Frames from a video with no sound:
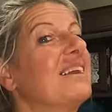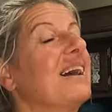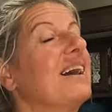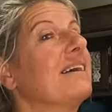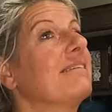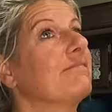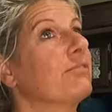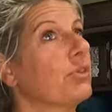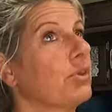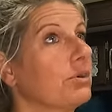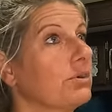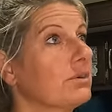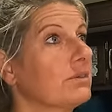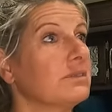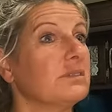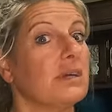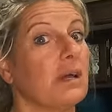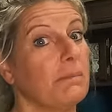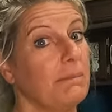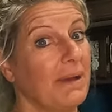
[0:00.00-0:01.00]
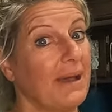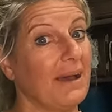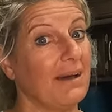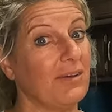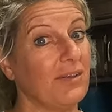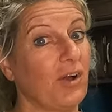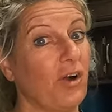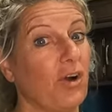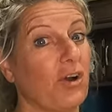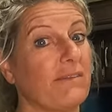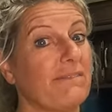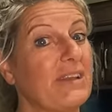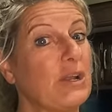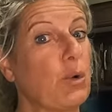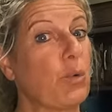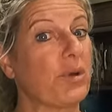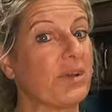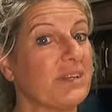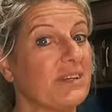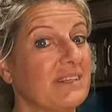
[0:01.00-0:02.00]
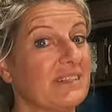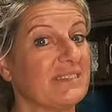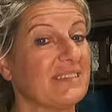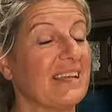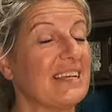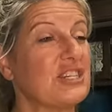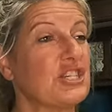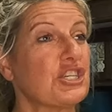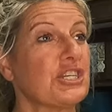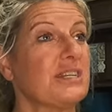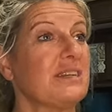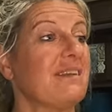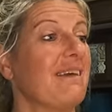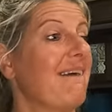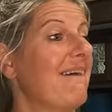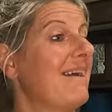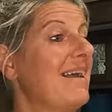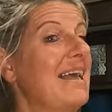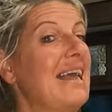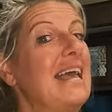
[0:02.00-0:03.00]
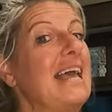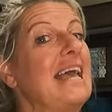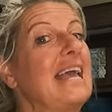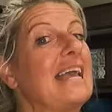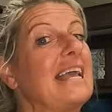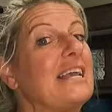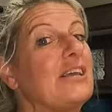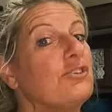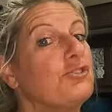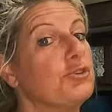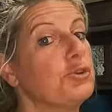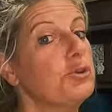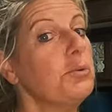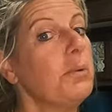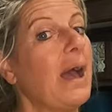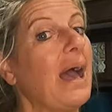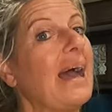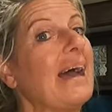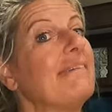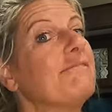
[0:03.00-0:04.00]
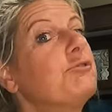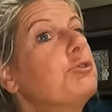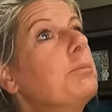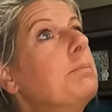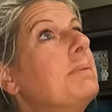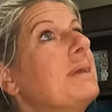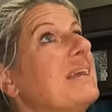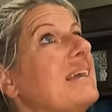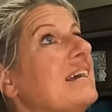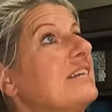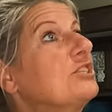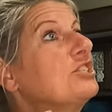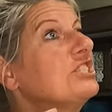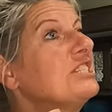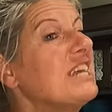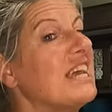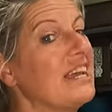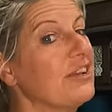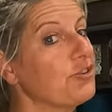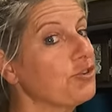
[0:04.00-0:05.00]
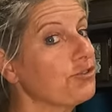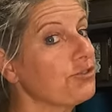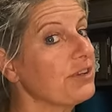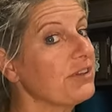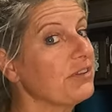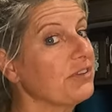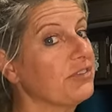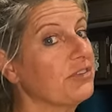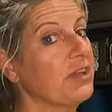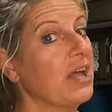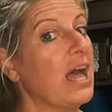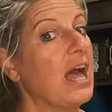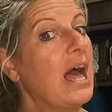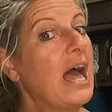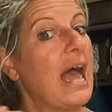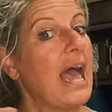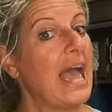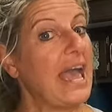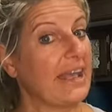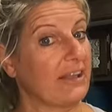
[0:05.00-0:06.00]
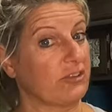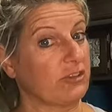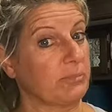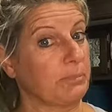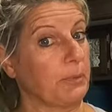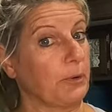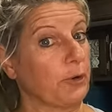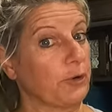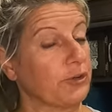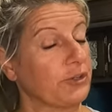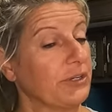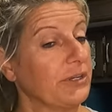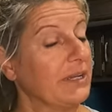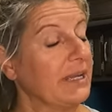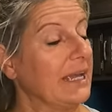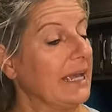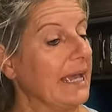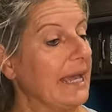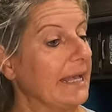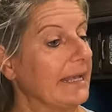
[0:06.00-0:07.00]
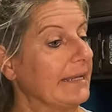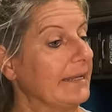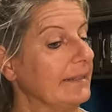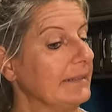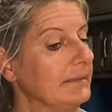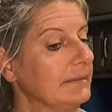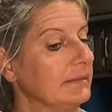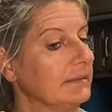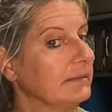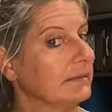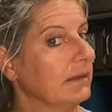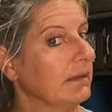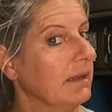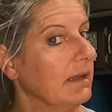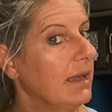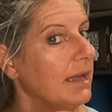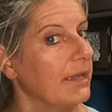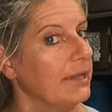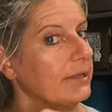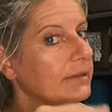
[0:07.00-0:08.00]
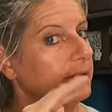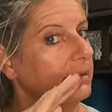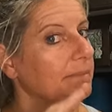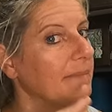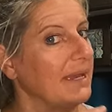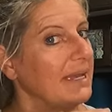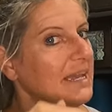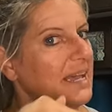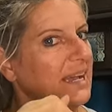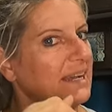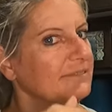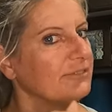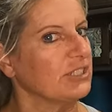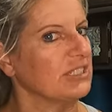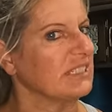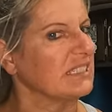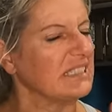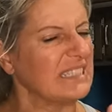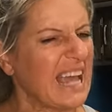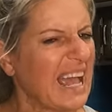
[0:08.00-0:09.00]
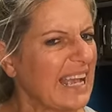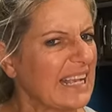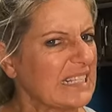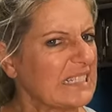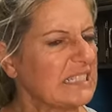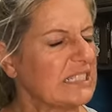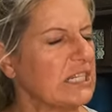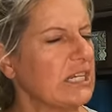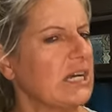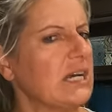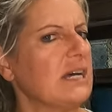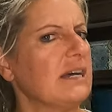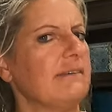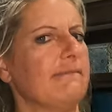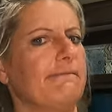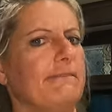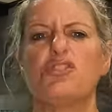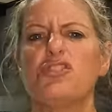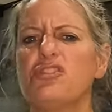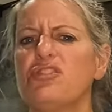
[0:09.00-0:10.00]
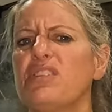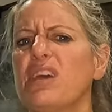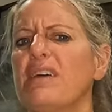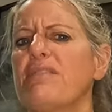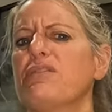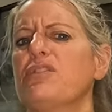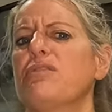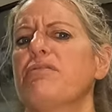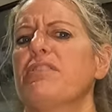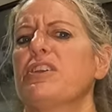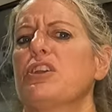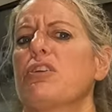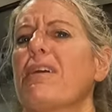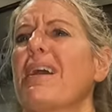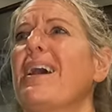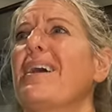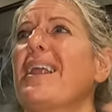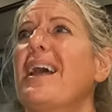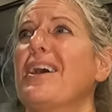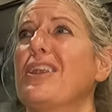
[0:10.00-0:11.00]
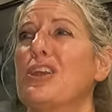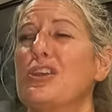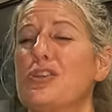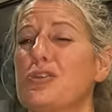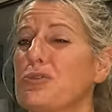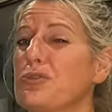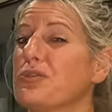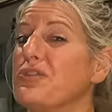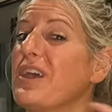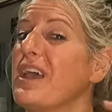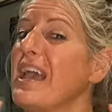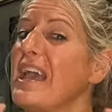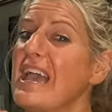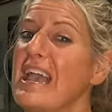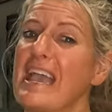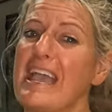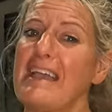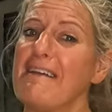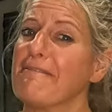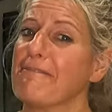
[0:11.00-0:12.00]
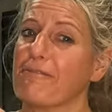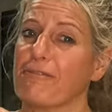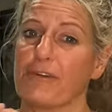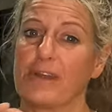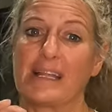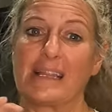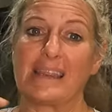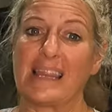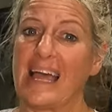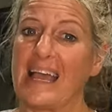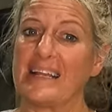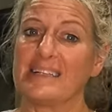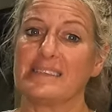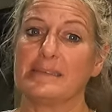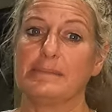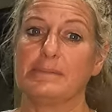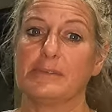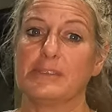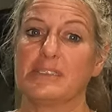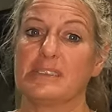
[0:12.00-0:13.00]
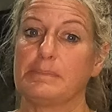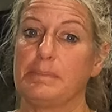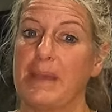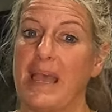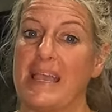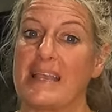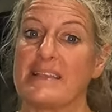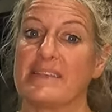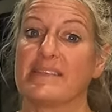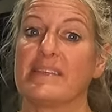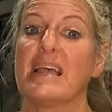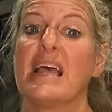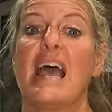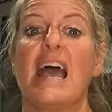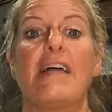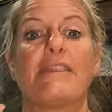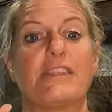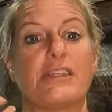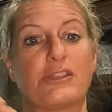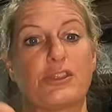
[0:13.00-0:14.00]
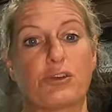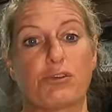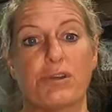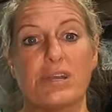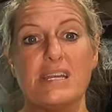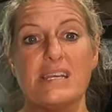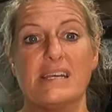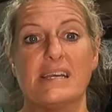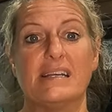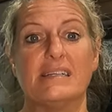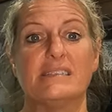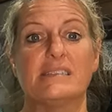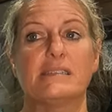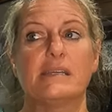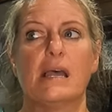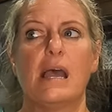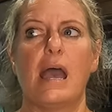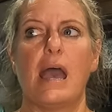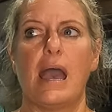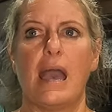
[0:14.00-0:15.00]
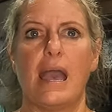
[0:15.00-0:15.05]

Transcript: that I have learned about RV organization is you have to be a Tetris expert because you may have to stack stuff. You just have to figure out how to use every last space that there is